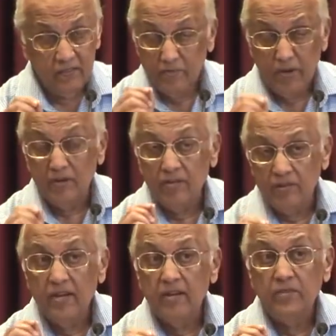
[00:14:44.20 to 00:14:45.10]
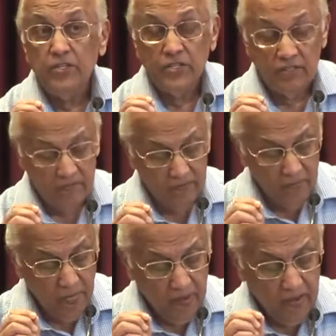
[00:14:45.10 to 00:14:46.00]
It's part of the Great Commission.
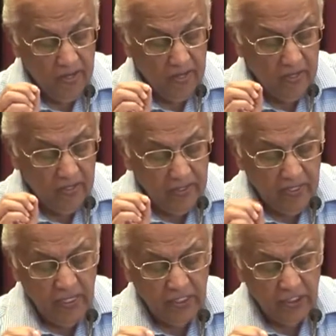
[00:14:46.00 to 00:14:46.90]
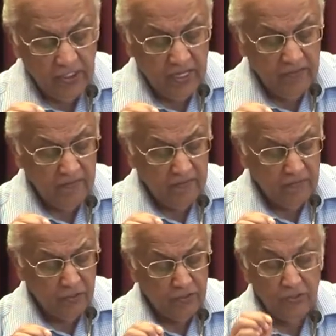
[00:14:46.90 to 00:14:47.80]
Teach
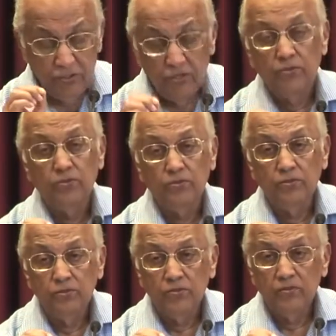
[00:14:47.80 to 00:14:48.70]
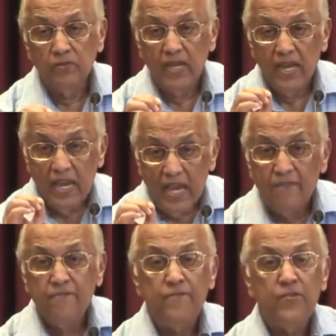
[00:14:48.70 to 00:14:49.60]
them to do
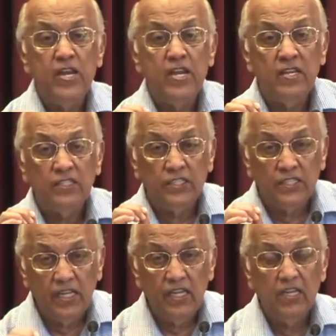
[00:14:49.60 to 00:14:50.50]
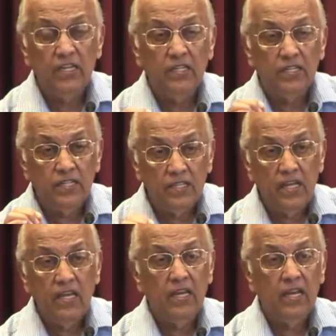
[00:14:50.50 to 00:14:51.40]
every single
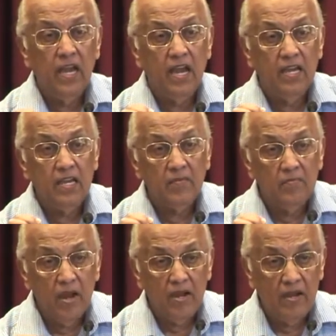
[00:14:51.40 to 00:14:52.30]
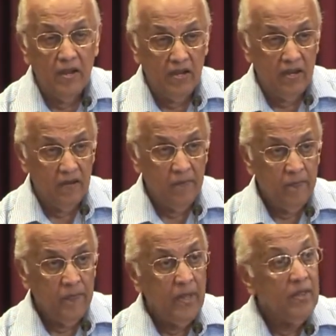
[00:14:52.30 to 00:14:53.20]
thing I commanded.
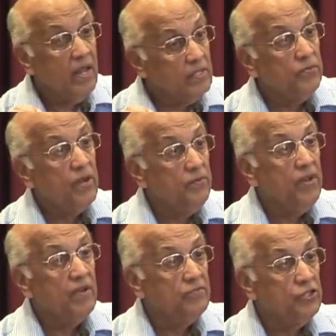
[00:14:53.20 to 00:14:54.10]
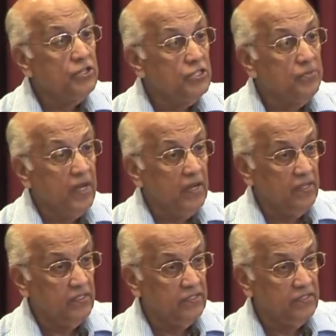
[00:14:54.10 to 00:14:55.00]
That's why we have church
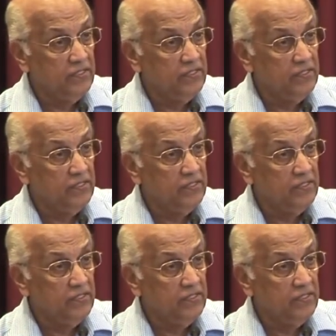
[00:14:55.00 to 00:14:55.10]
meetings.